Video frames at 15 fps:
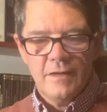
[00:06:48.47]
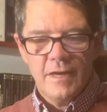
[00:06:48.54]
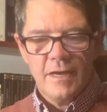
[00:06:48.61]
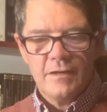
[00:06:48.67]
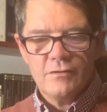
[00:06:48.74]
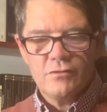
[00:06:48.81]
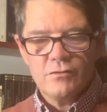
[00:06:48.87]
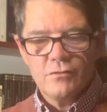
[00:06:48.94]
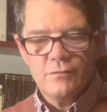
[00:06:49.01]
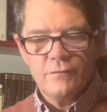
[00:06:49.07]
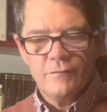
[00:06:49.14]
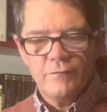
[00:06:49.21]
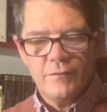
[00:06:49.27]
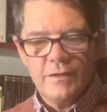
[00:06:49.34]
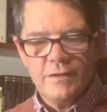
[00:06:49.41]
and true
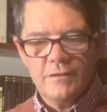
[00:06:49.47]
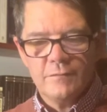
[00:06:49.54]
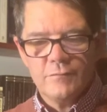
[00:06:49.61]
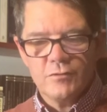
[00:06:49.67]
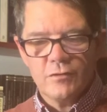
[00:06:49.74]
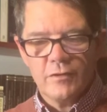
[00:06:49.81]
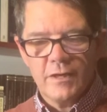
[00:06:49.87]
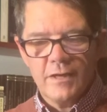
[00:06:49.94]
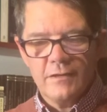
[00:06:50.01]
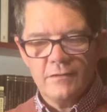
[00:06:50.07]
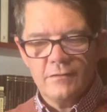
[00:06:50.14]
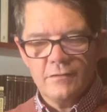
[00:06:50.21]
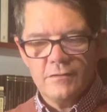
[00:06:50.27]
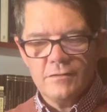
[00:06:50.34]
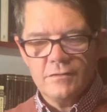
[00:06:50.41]
freedom, John 8
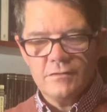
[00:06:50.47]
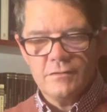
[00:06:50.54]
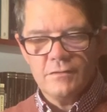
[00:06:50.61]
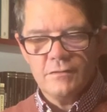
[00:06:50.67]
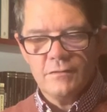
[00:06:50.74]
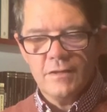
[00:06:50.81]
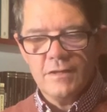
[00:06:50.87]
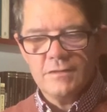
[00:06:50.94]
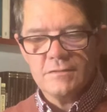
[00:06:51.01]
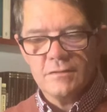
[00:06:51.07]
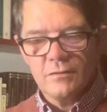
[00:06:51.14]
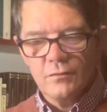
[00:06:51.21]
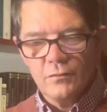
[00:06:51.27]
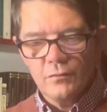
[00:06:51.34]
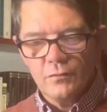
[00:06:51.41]
32. His
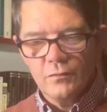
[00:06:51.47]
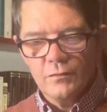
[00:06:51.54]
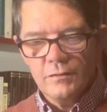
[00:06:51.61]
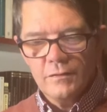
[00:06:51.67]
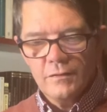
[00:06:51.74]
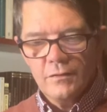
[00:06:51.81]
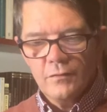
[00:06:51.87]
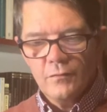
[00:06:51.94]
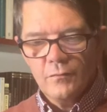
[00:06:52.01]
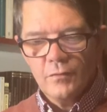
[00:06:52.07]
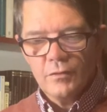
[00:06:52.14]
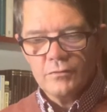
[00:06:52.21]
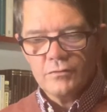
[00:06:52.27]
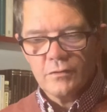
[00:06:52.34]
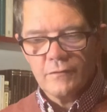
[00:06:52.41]
law,
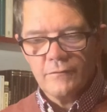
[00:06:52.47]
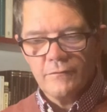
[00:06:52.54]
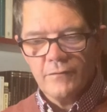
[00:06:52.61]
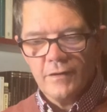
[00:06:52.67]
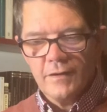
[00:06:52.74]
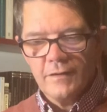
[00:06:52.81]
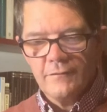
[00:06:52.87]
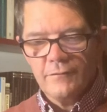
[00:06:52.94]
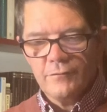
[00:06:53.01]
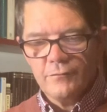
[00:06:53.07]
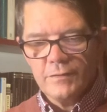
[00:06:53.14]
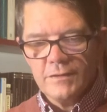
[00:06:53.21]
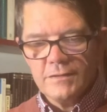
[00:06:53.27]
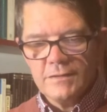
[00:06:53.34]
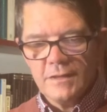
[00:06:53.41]
1 John 5
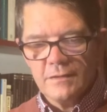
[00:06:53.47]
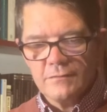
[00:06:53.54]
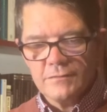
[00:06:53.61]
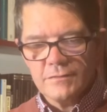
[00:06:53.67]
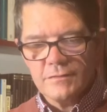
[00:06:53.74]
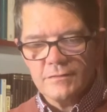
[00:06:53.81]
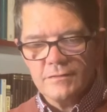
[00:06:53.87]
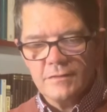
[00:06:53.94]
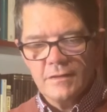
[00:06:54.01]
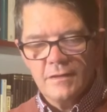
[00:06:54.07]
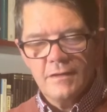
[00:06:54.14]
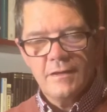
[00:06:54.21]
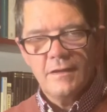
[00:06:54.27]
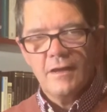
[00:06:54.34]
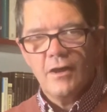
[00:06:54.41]
3 tells us,
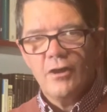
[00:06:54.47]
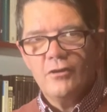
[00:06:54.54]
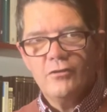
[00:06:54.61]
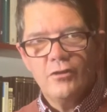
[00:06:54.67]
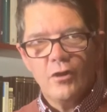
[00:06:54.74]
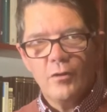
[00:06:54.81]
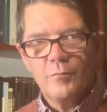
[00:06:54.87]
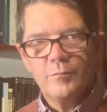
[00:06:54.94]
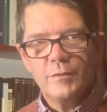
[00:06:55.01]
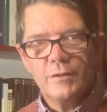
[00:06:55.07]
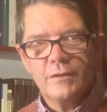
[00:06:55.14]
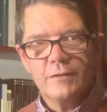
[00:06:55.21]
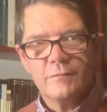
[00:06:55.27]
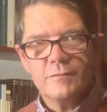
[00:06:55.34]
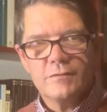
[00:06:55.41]
are not
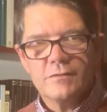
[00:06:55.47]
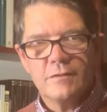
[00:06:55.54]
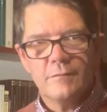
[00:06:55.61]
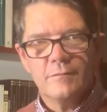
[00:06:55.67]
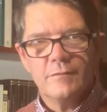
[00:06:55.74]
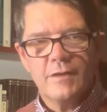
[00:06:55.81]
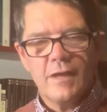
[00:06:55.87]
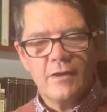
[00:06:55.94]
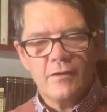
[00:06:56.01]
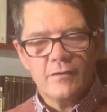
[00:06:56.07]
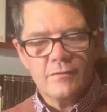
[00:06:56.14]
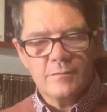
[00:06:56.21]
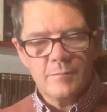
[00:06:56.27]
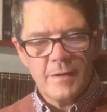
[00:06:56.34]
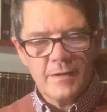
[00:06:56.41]
burdensome. They are
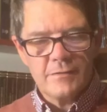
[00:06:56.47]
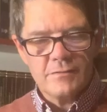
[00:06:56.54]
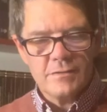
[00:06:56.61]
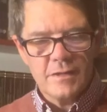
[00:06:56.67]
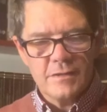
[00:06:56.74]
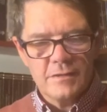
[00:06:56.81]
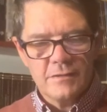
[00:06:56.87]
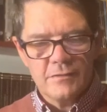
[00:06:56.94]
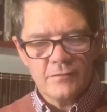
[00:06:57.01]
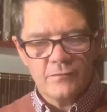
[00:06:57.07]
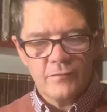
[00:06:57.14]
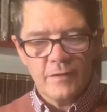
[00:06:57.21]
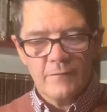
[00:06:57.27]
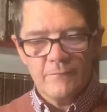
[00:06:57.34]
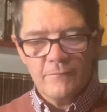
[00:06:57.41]
about setting us
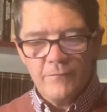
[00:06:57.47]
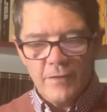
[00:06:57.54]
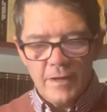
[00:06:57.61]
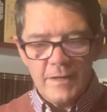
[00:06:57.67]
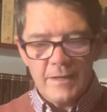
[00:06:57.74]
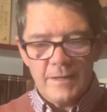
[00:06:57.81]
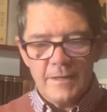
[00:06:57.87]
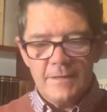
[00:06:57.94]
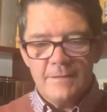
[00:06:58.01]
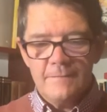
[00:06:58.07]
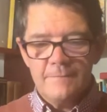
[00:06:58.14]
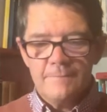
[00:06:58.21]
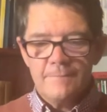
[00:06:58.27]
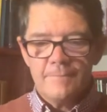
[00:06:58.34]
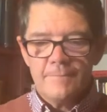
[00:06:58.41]
free. And finally,
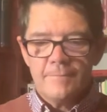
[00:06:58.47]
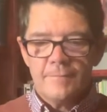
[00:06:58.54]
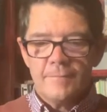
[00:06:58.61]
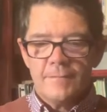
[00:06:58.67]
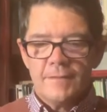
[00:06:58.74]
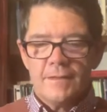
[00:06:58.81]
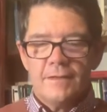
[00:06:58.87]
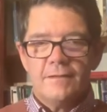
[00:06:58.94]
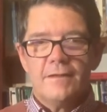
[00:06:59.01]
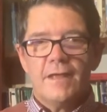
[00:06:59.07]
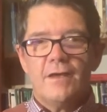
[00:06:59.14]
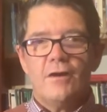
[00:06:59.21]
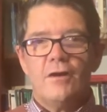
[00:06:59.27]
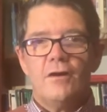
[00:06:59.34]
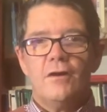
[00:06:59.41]

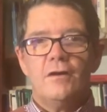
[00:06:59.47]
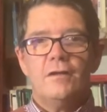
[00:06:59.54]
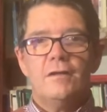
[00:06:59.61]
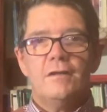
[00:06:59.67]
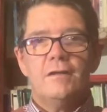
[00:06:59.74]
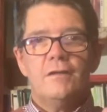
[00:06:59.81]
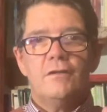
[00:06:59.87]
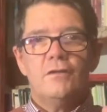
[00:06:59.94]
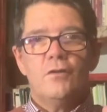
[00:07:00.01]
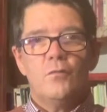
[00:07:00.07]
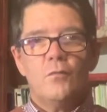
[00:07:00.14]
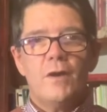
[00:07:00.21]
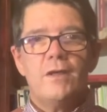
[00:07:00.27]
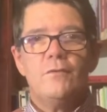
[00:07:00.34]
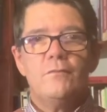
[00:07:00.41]
they are the
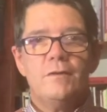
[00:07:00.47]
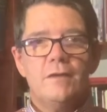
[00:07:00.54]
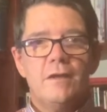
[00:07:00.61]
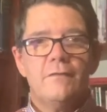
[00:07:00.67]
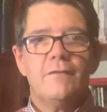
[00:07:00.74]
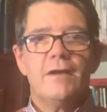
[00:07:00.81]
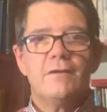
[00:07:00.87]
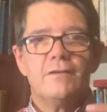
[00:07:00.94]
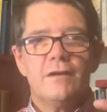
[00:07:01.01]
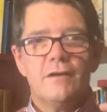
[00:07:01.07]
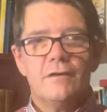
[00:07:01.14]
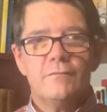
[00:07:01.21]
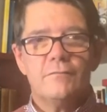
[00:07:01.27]
way we love out our